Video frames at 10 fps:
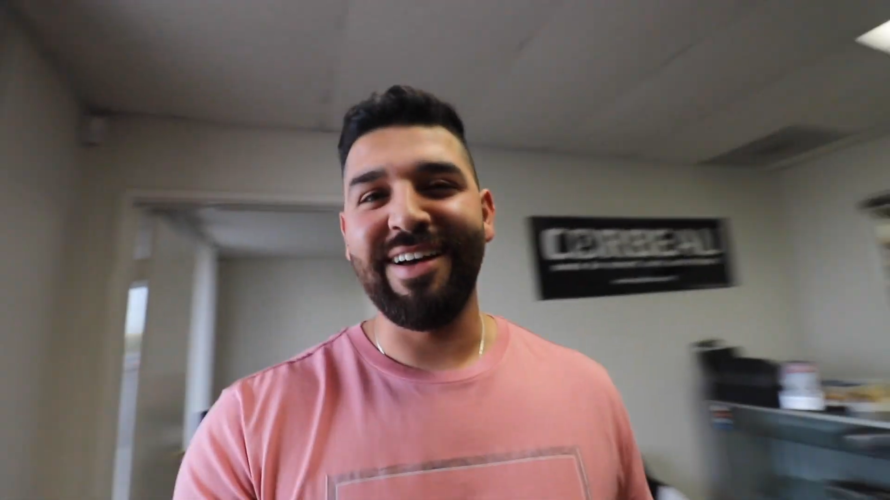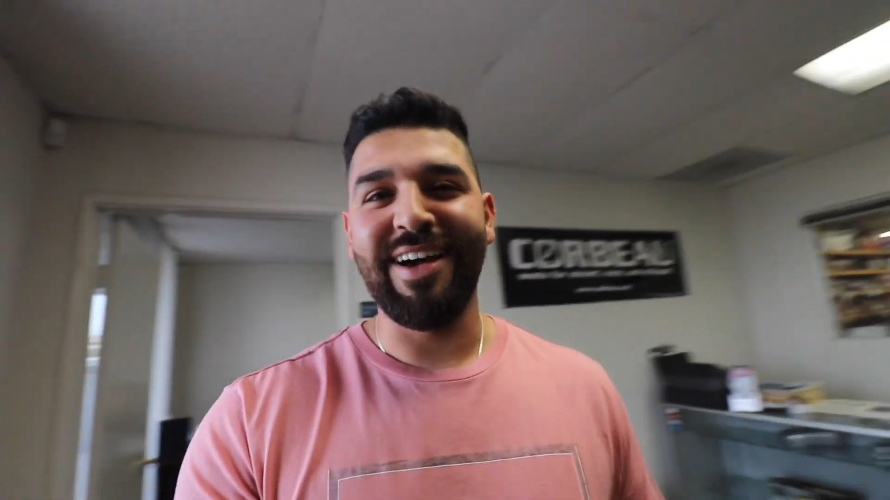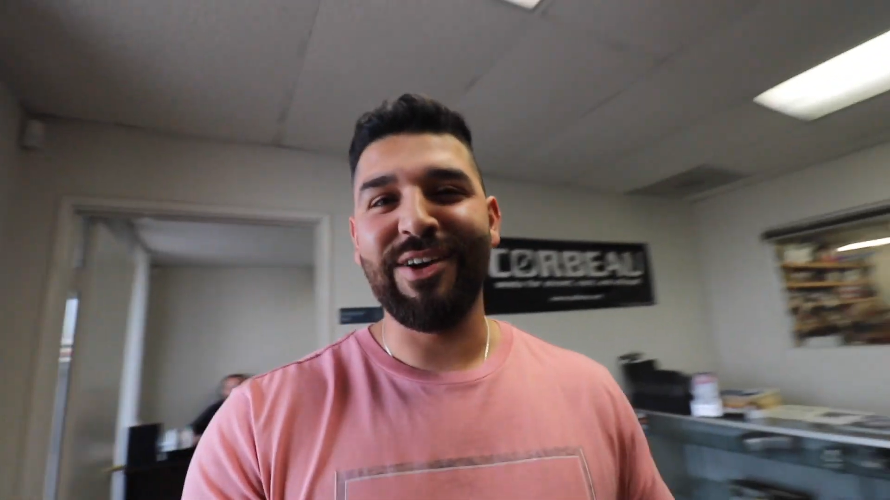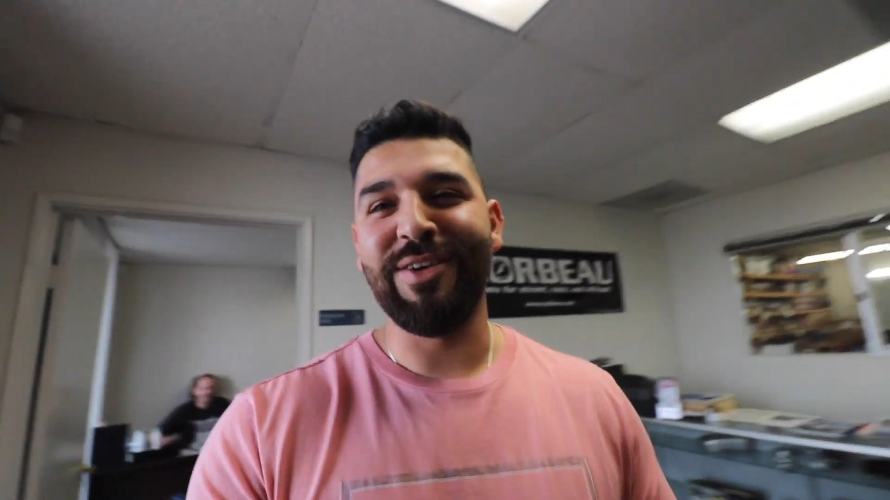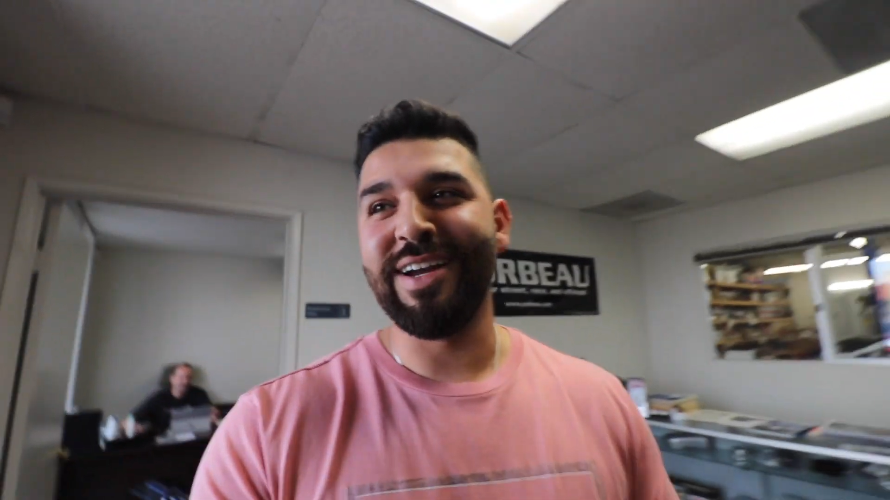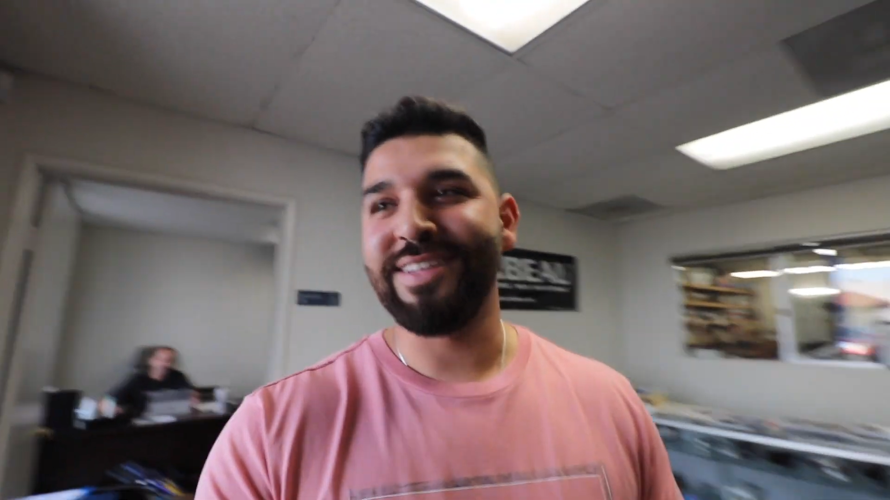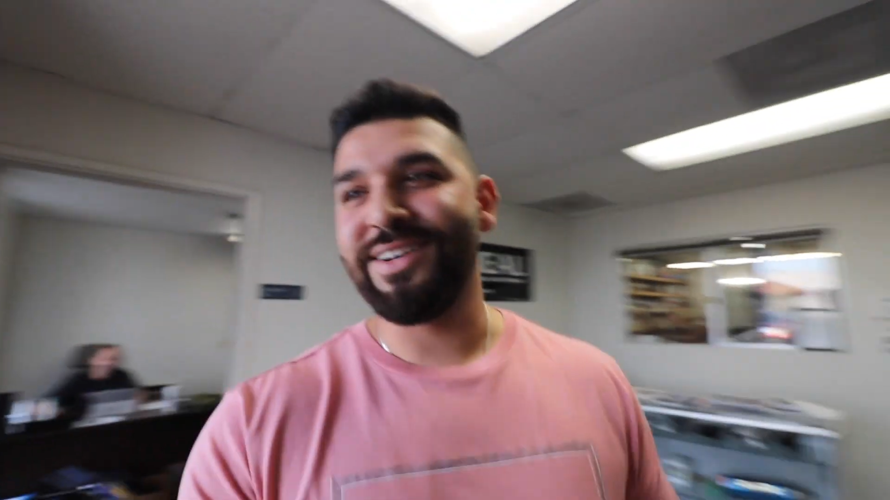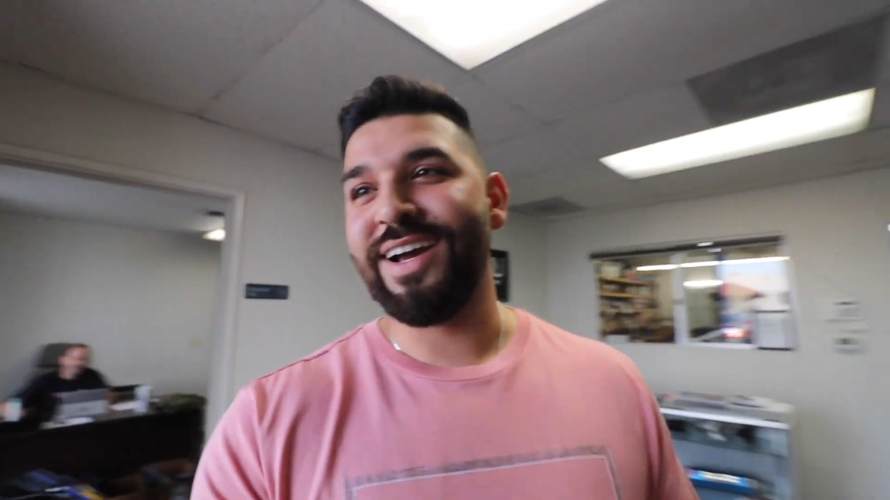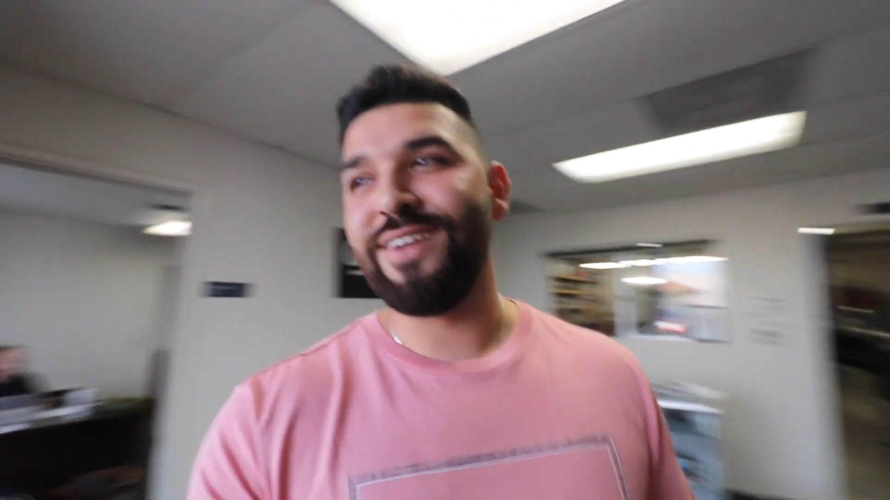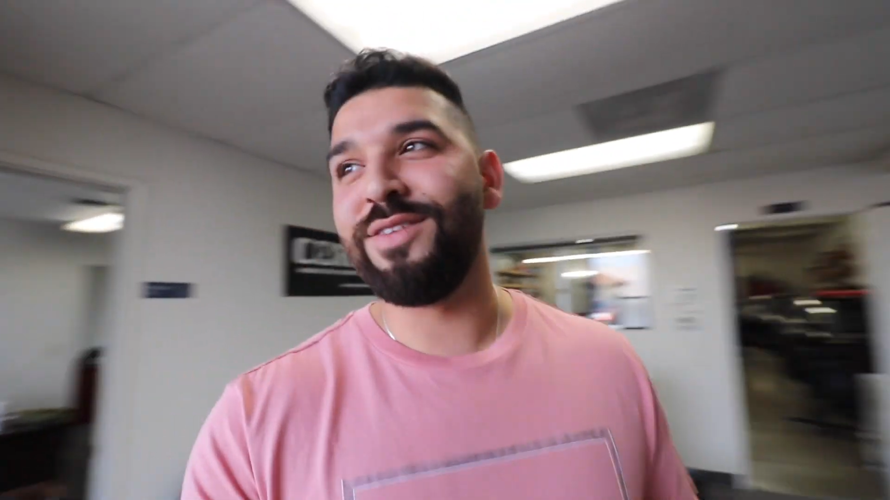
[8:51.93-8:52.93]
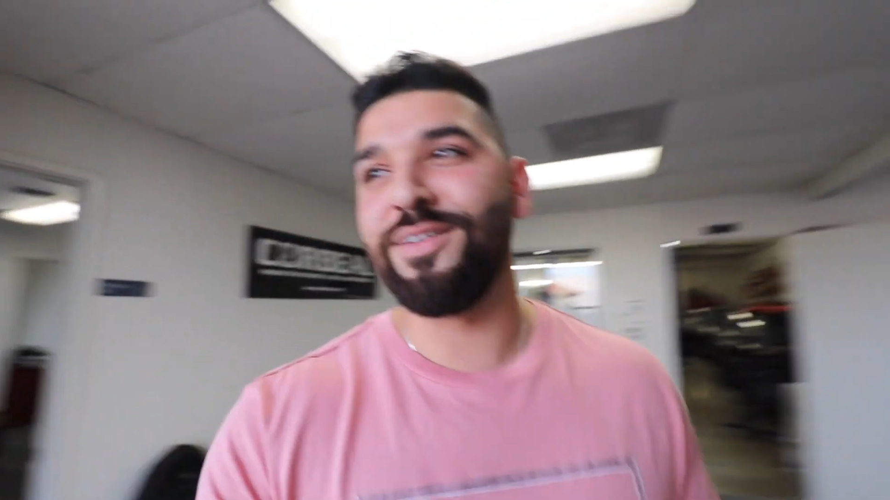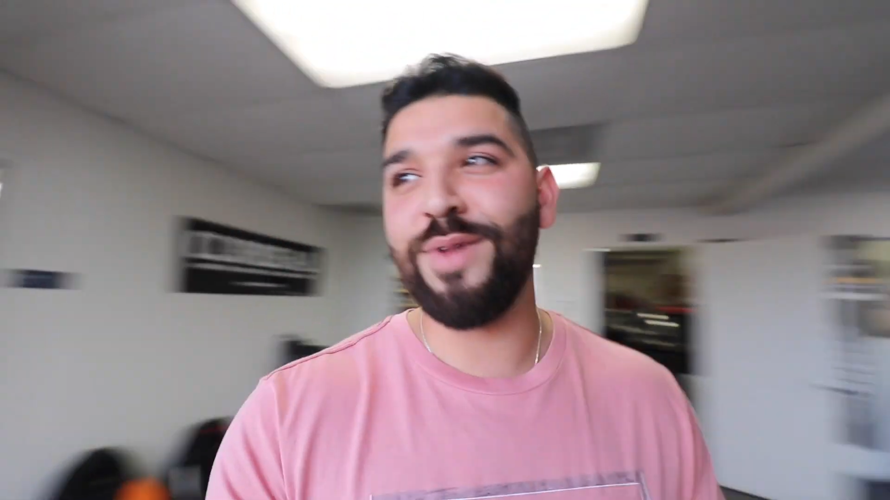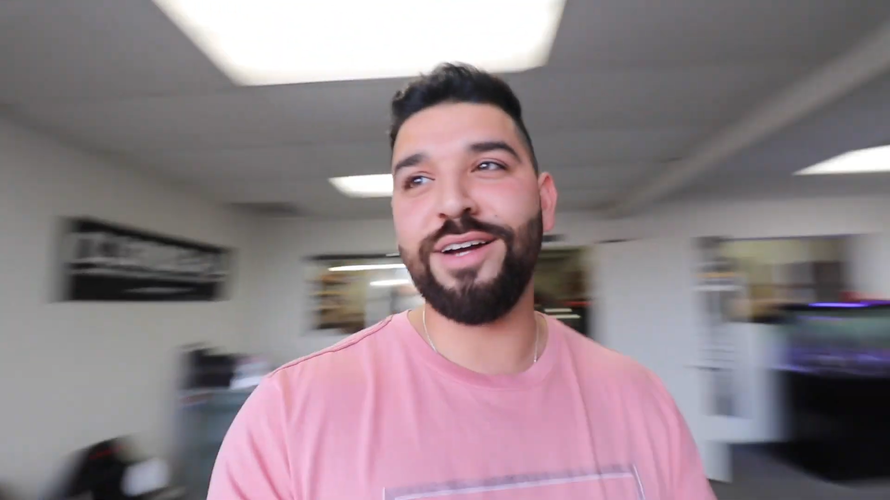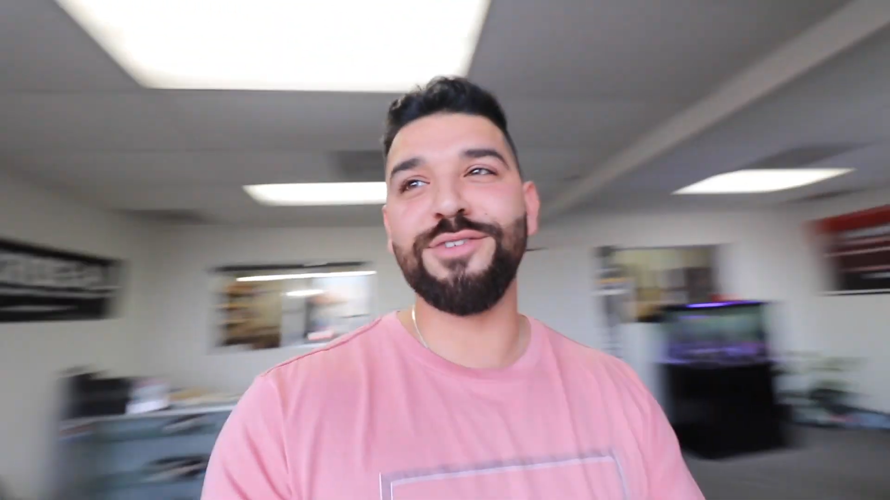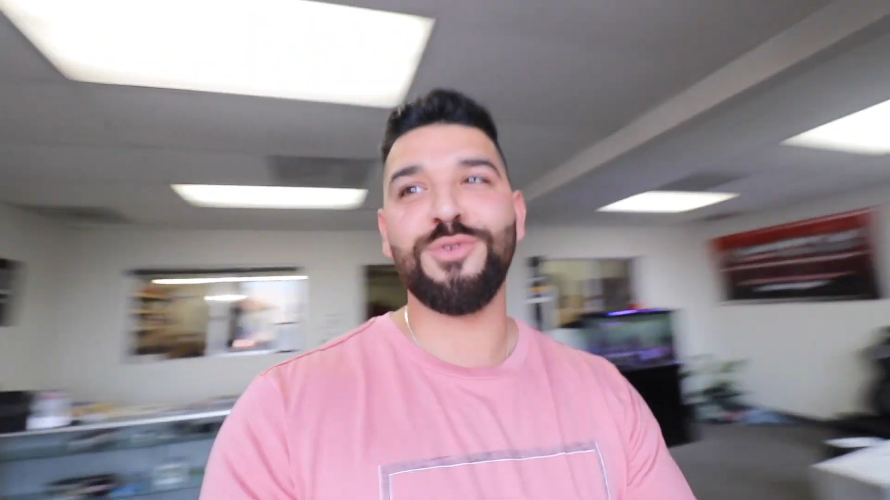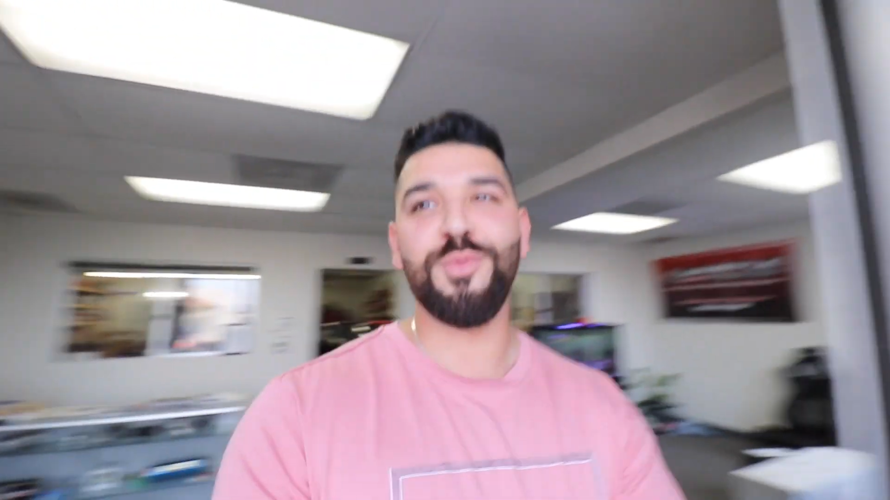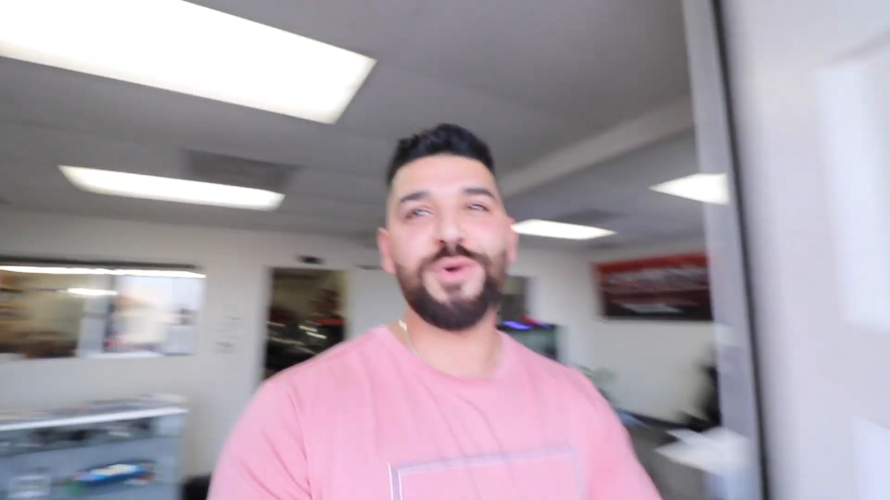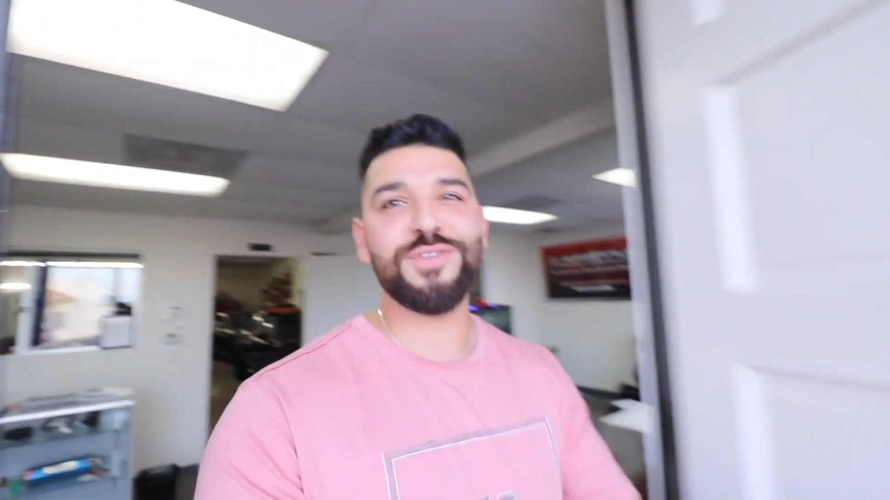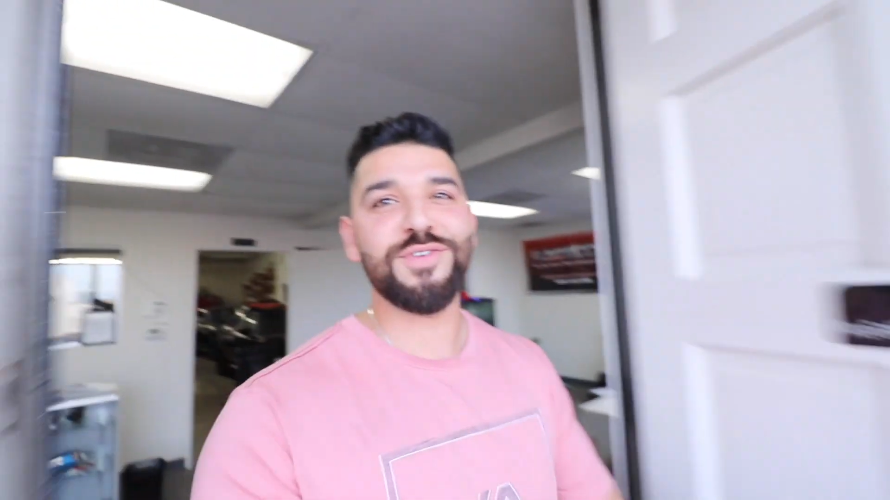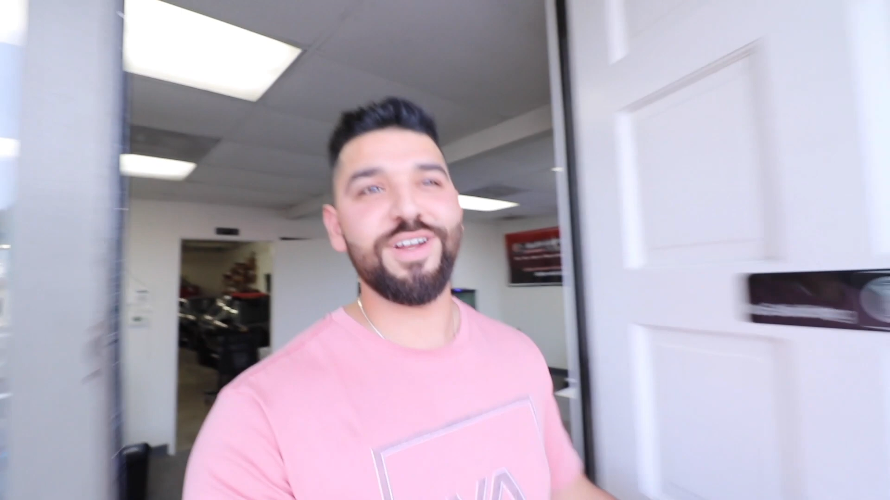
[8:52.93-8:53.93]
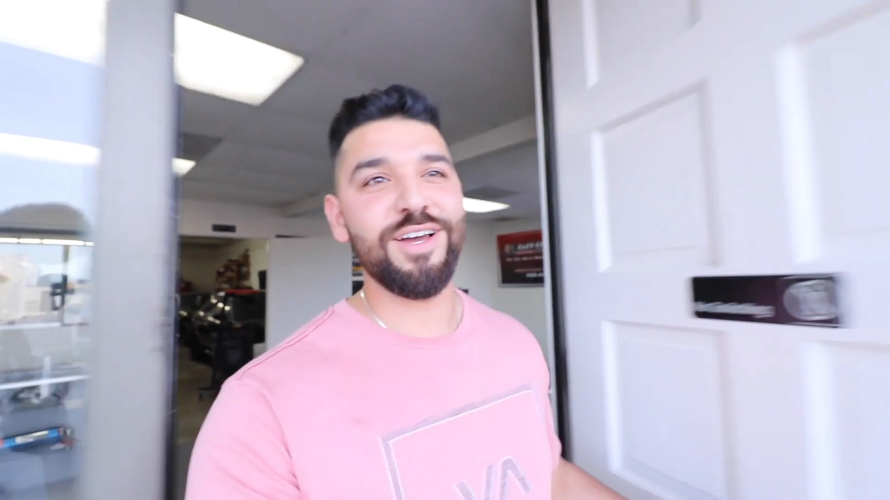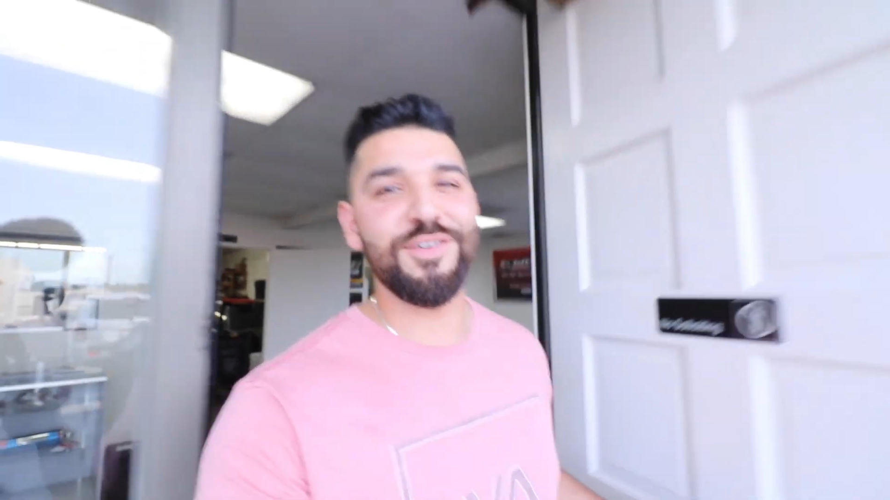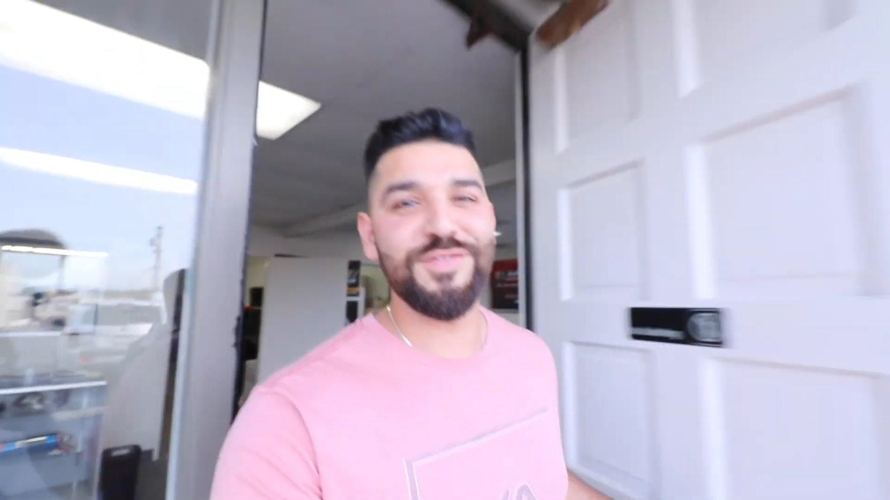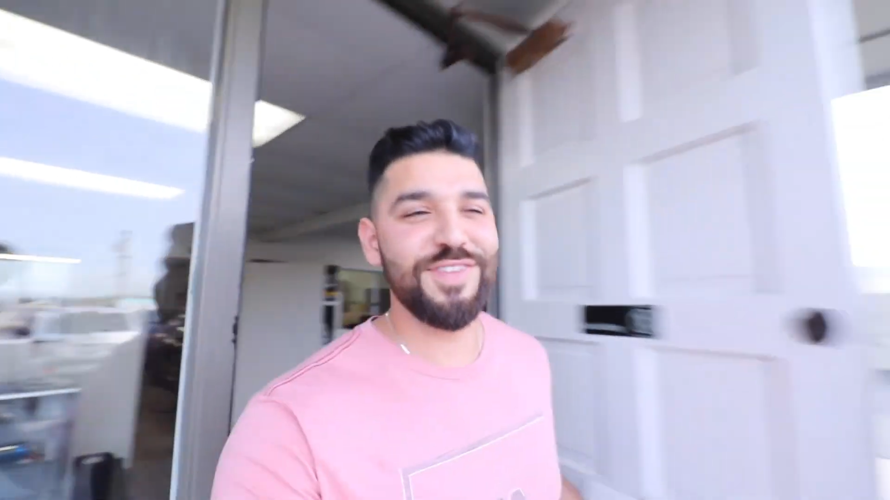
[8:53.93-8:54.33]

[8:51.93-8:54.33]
I don't want to start having buyer's remorse right now.